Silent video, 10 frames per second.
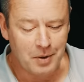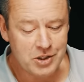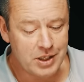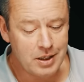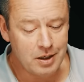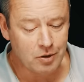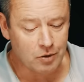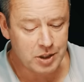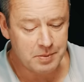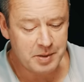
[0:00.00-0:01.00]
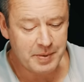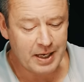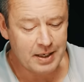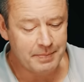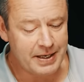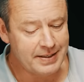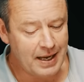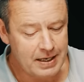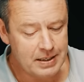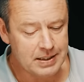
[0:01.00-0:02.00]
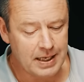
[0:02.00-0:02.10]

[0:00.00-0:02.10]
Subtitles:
My senior dog seems to be getting a bit dazed